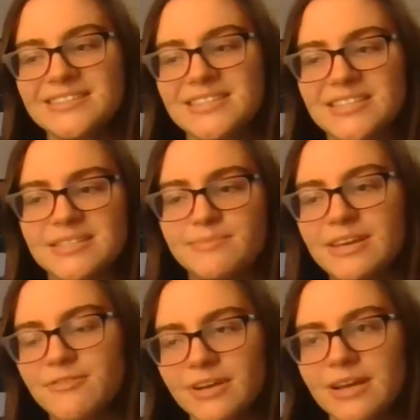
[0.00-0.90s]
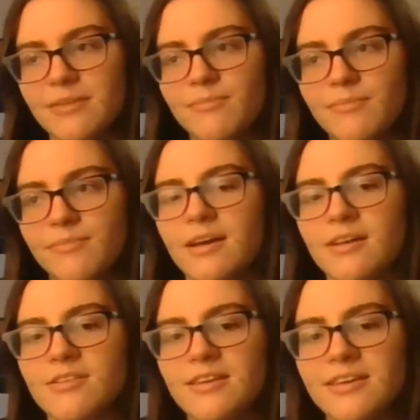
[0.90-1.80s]
to speak for him
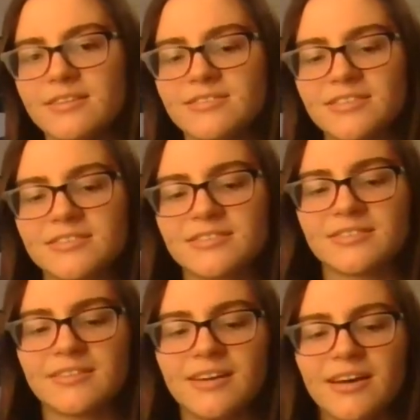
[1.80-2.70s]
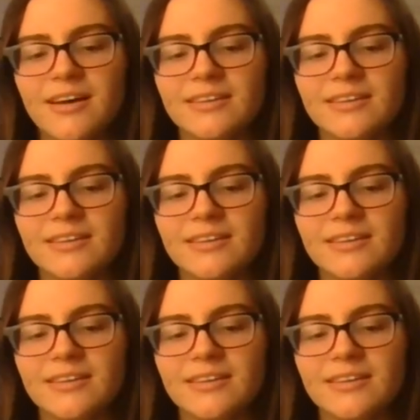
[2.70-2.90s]
is just a